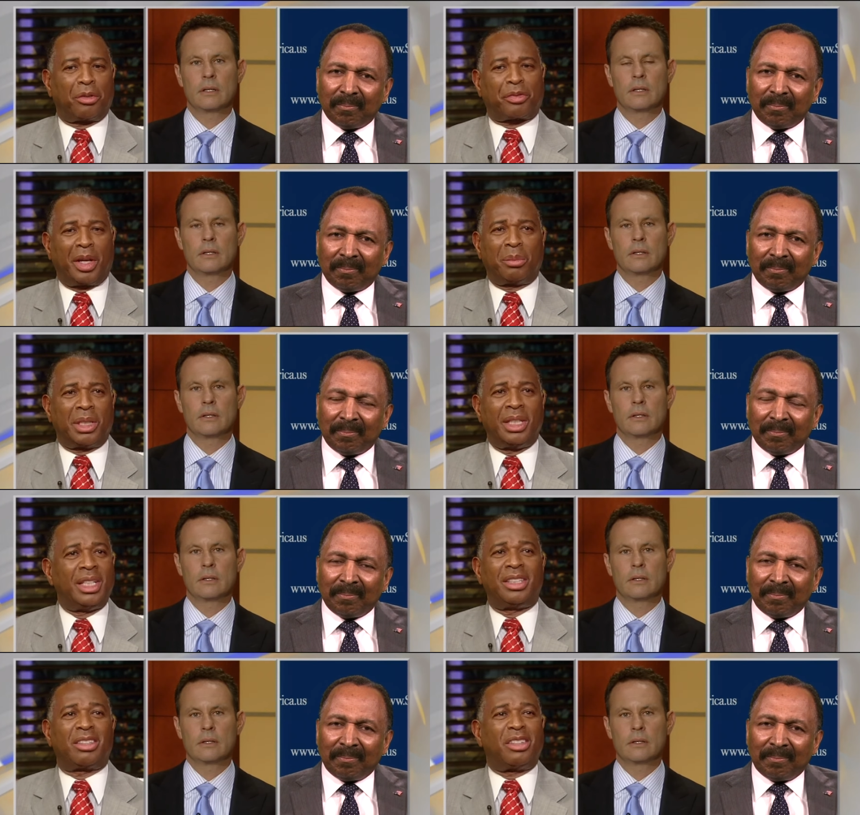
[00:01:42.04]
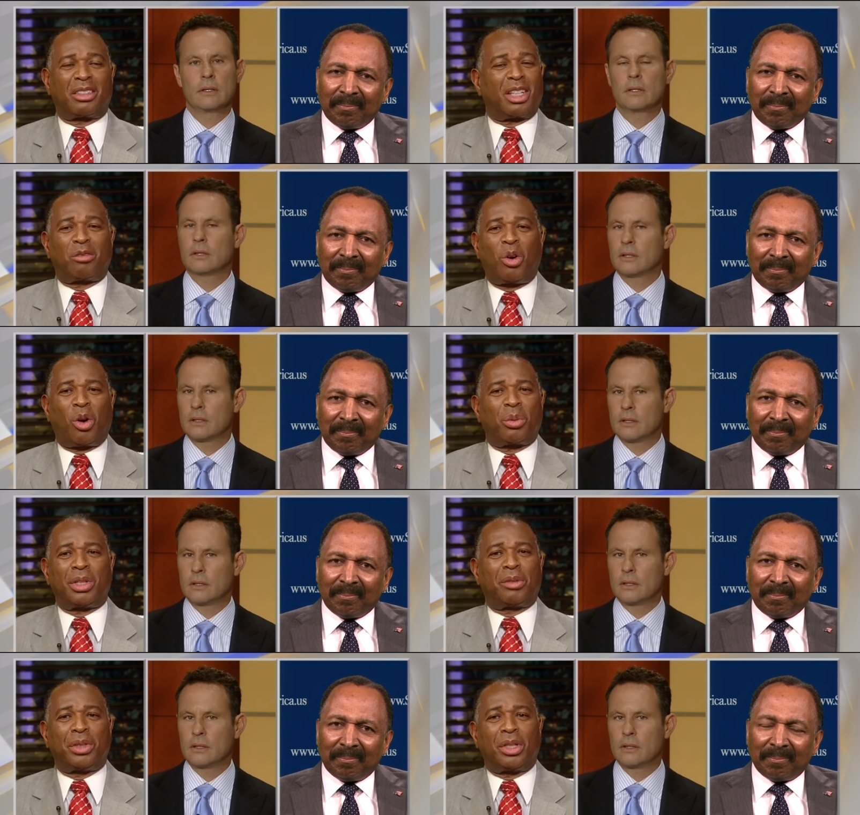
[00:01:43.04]
Speaker 1: family. There's nothing wrong with
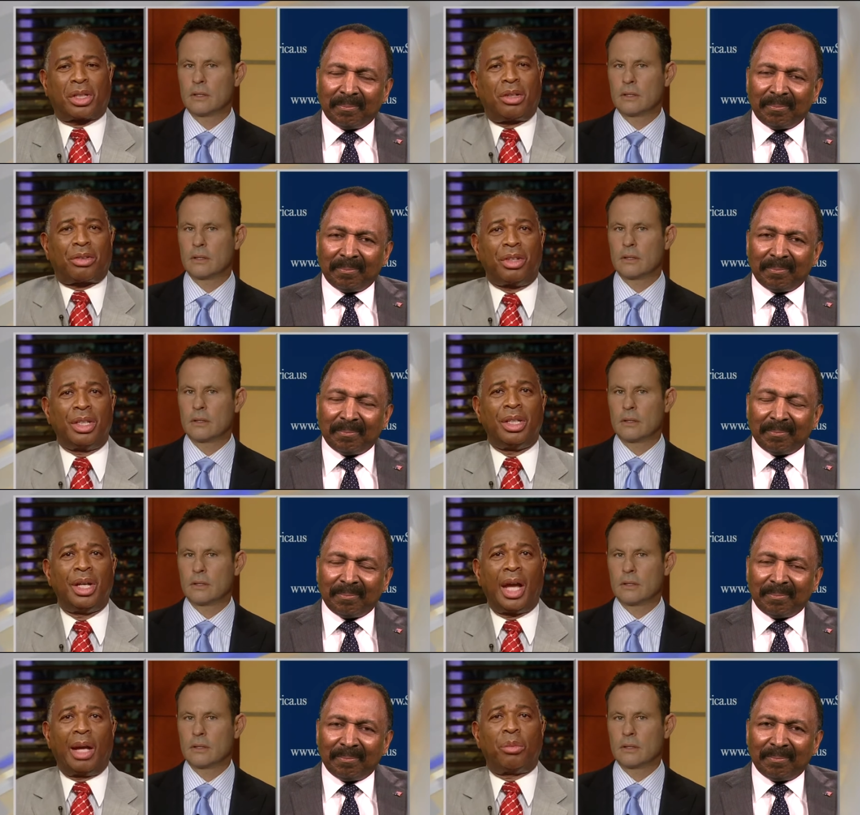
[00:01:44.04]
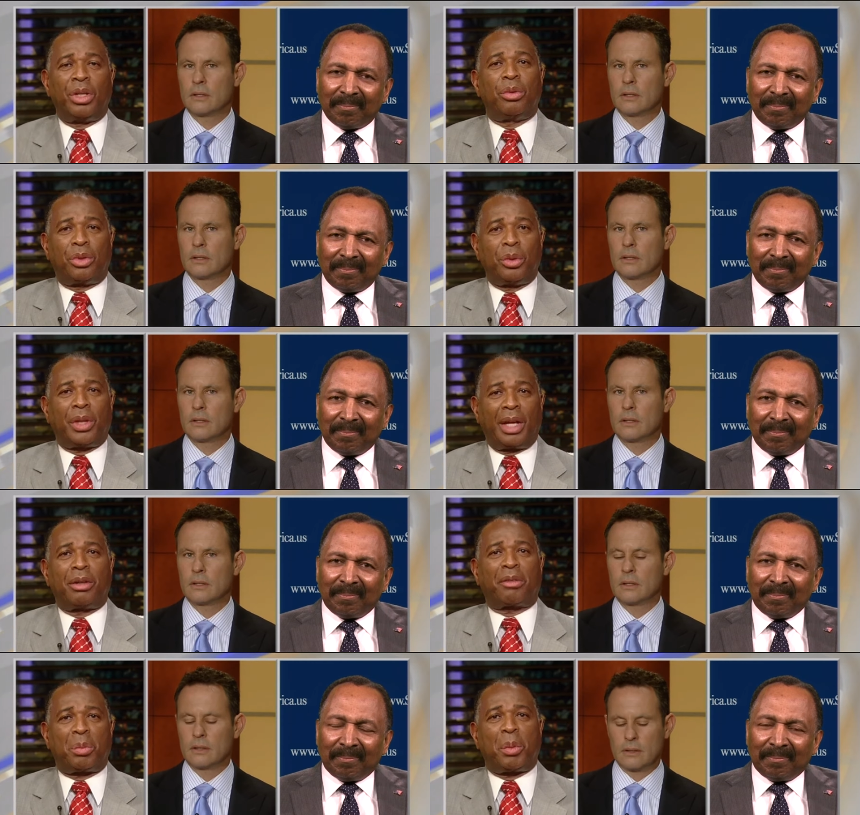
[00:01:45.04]
loving your country. And when you do that,
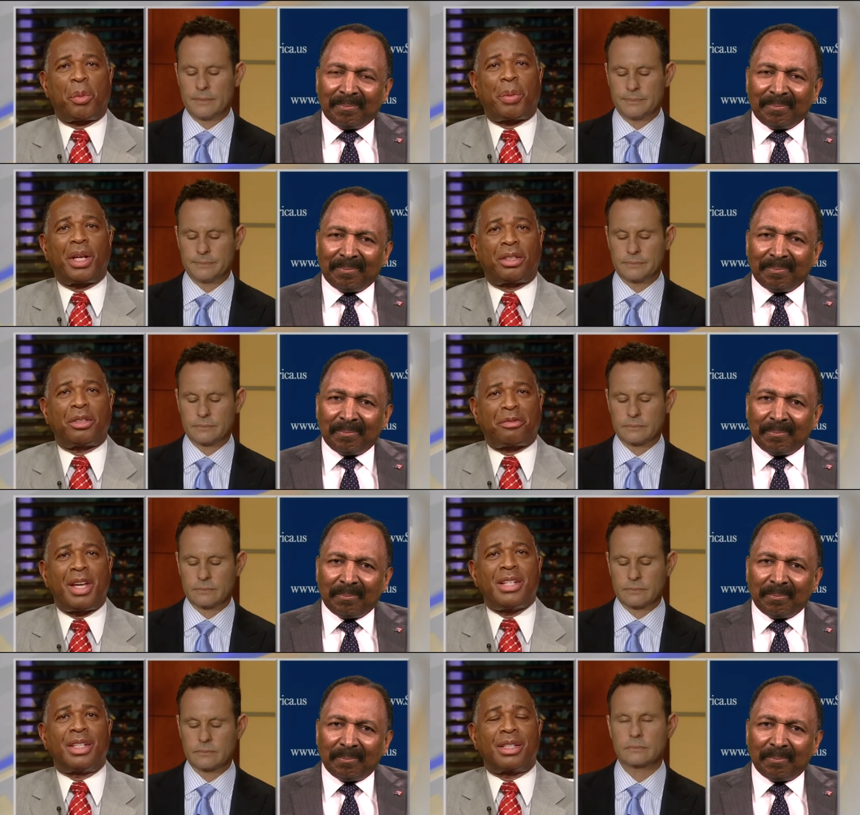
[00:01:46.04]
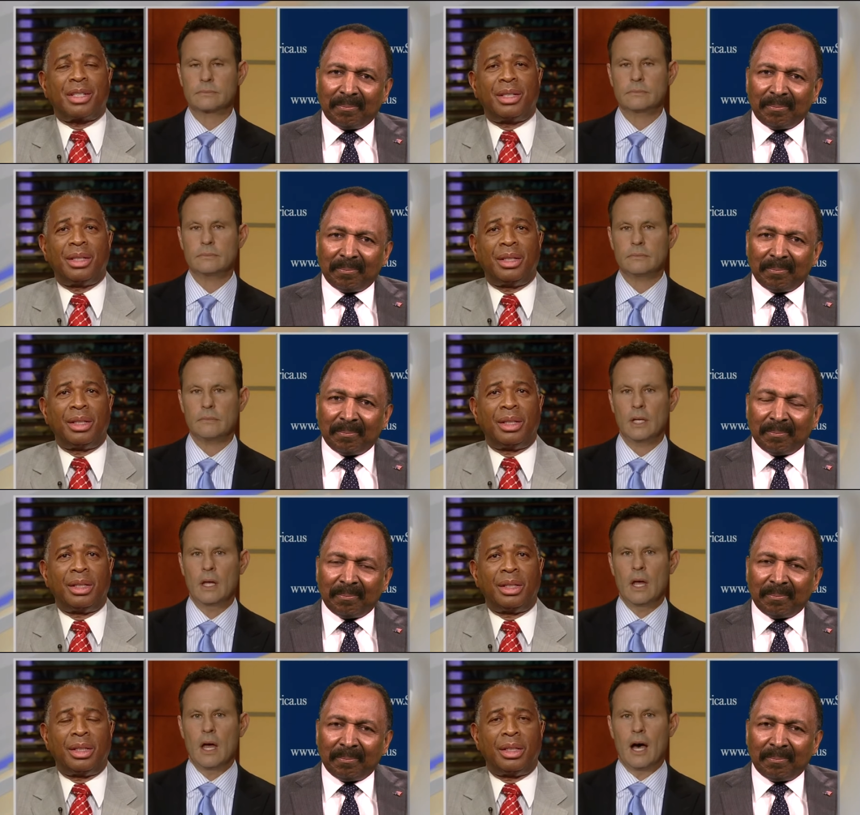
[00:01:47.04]
you have to be prepared to defend it.
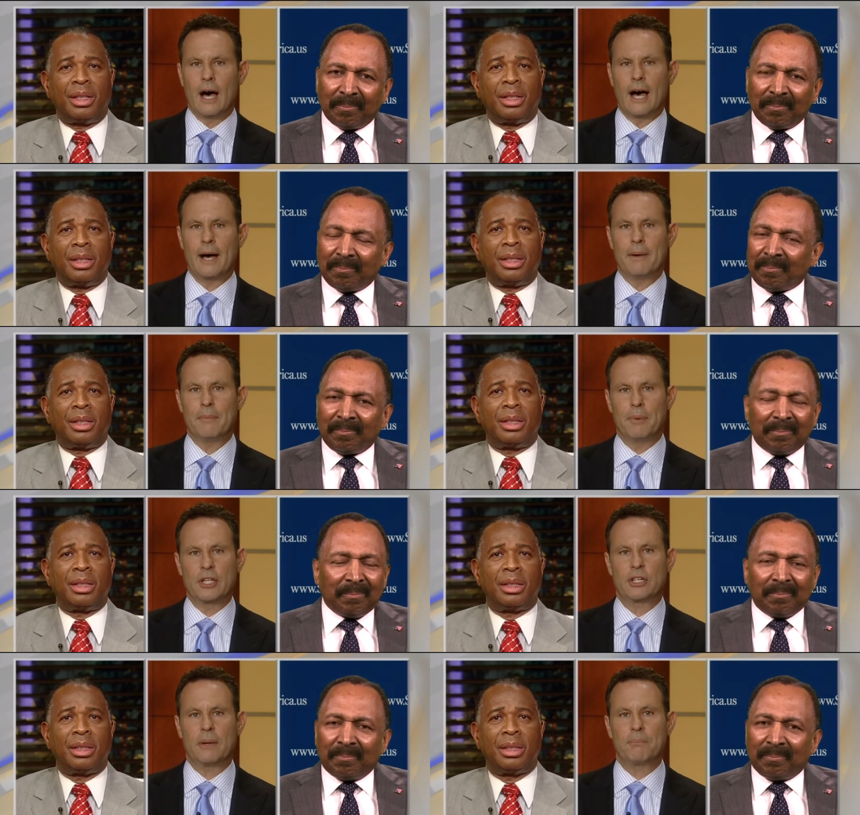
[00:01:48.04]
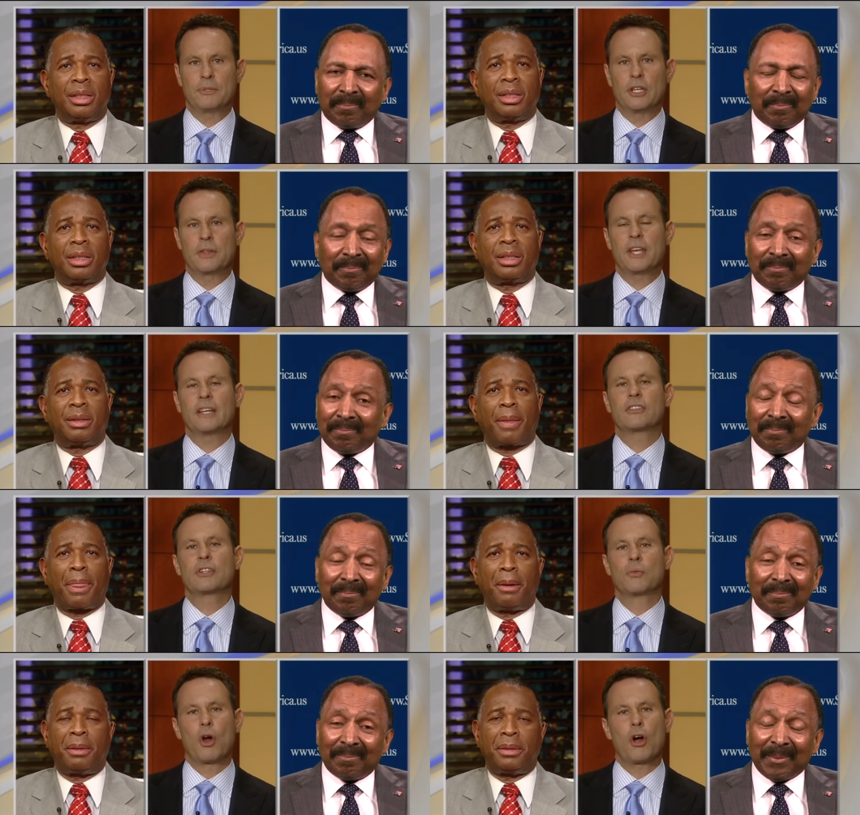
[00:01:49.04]
Speaker 2: Uh, Bishop, do you think it's
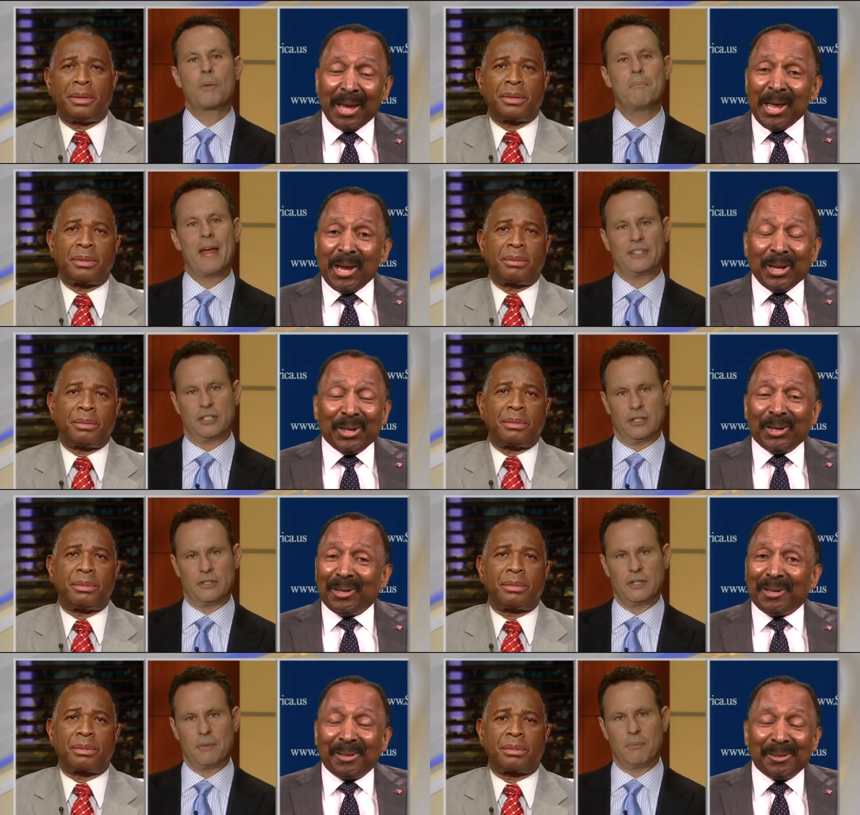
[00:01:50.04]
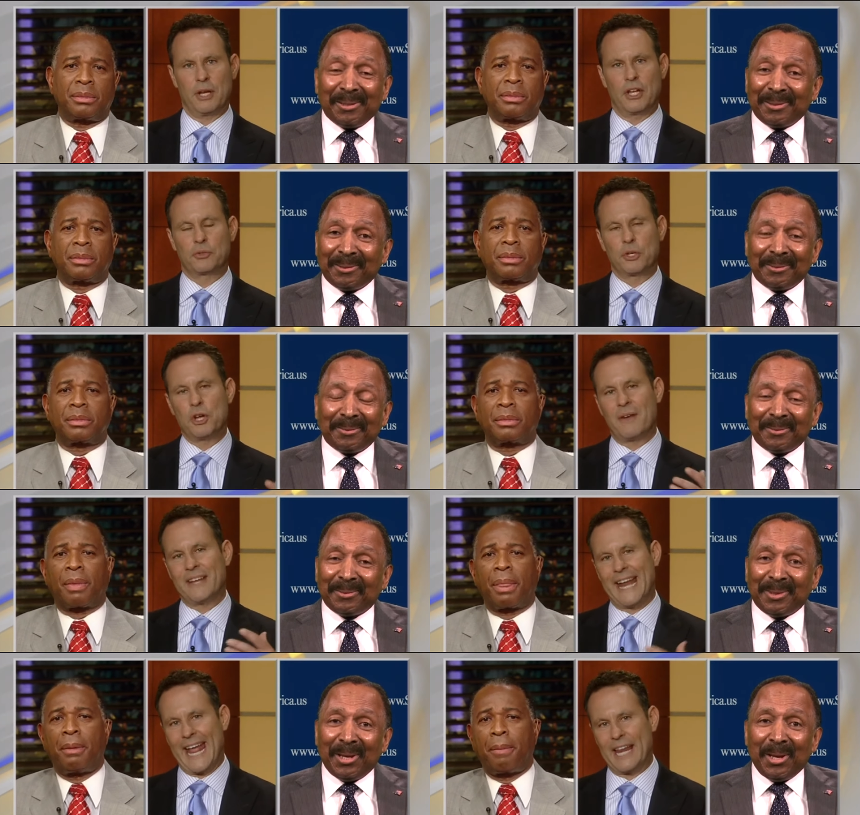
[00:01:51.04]
the wrong message? Because when you have
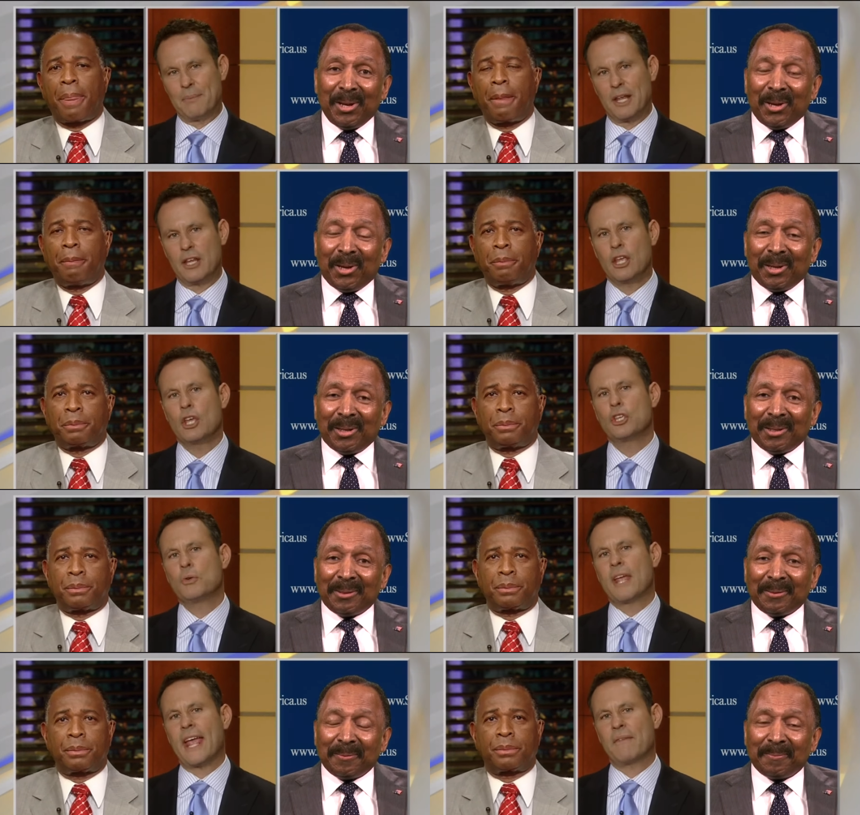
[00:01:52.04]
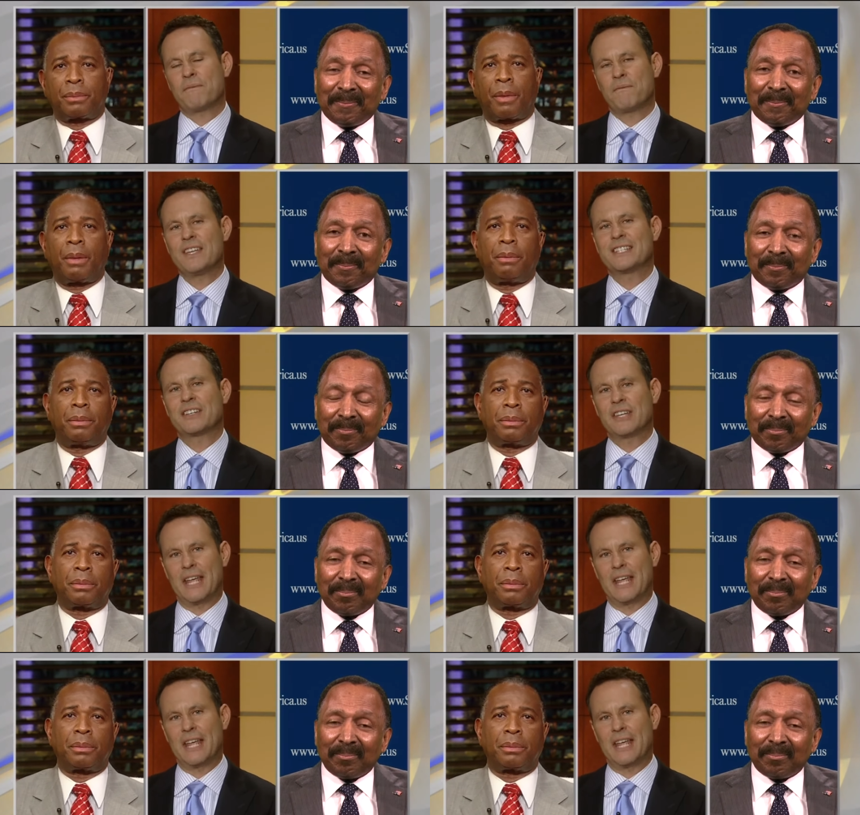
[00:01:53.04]
an enemy, you can't physically